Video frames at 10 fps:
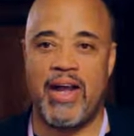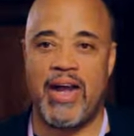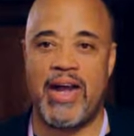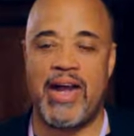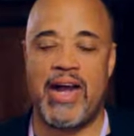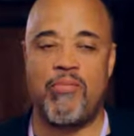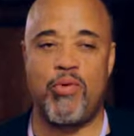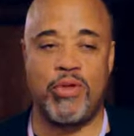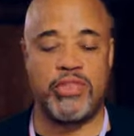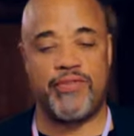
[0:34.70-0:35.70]
I'm
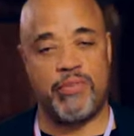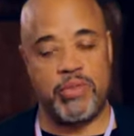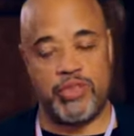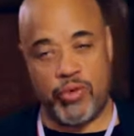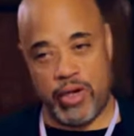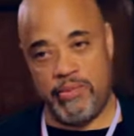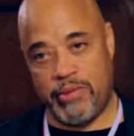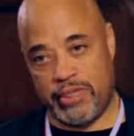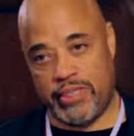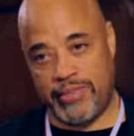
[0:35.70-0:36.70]
originally from Detroit,
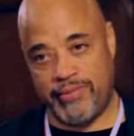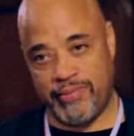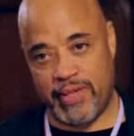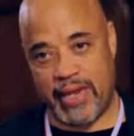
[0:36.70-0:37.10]
Michigan,